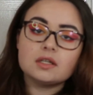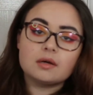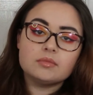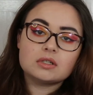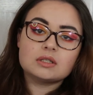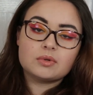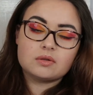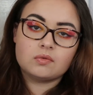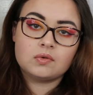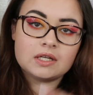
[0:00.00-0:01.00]
it. I'm not going to
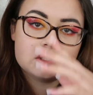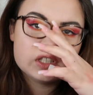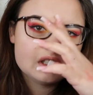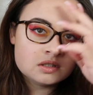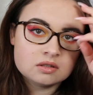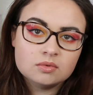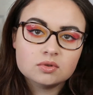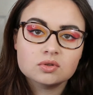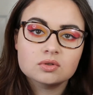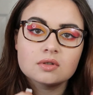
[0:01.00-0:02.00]
bother with lashes because I'm
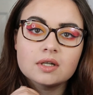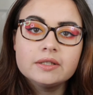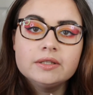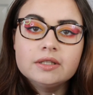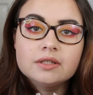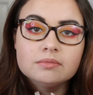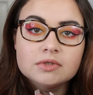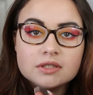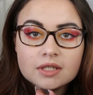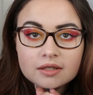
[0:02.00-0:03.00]
not sure I need them
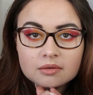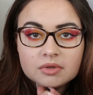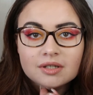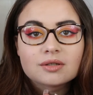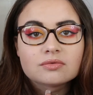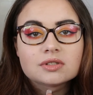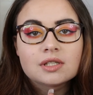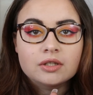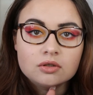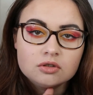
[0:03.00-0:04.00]
today. I mean, I
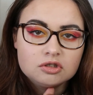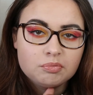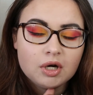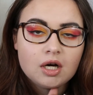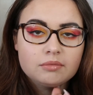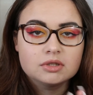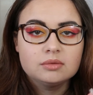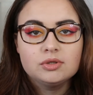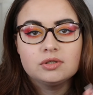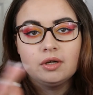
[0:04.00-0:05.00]
obviously could, but I'm going
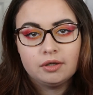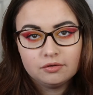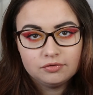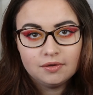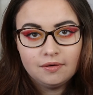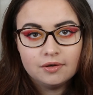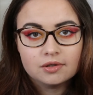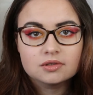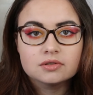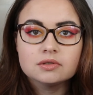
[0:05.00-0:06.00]
to be doing a few
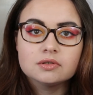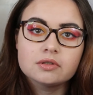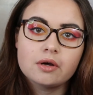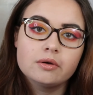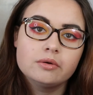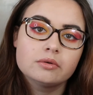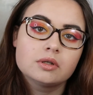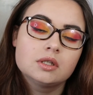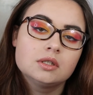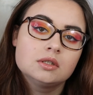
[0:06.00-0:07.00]
looks, so
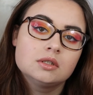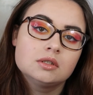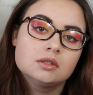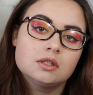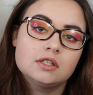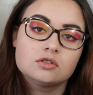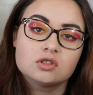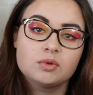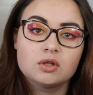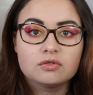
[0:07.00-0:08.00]
it'll
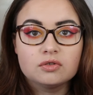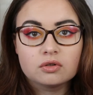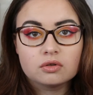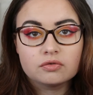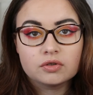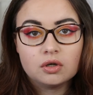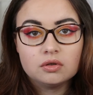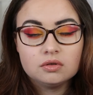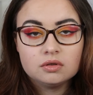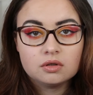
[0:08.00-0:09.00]
just be off and on and off and
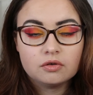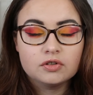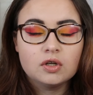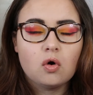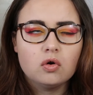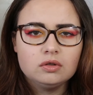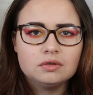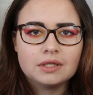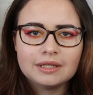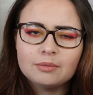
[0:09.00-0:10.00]
gone, off and
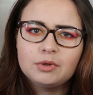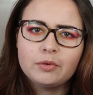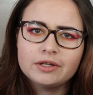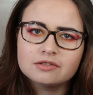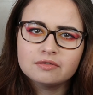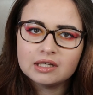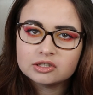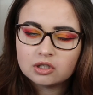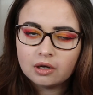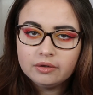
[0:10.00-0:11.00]
on, and that would be a waste of
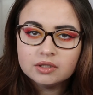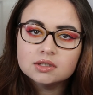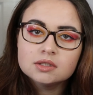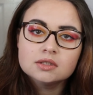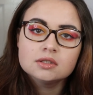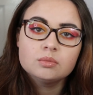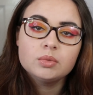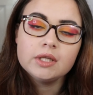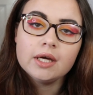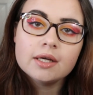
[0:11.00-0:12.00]
lash glue.
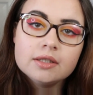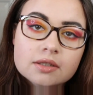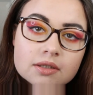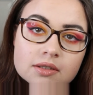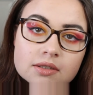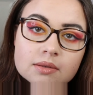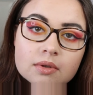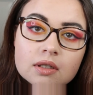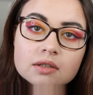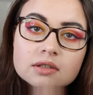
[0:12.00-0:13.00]
But yeah, you can see
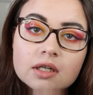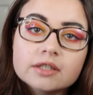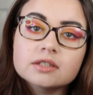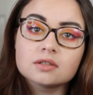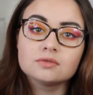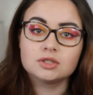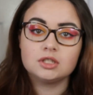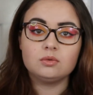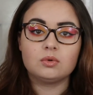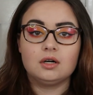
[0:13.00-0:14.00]
what it looks like. Do
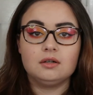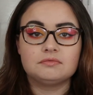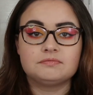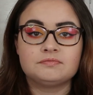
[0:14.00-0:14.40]
you know what?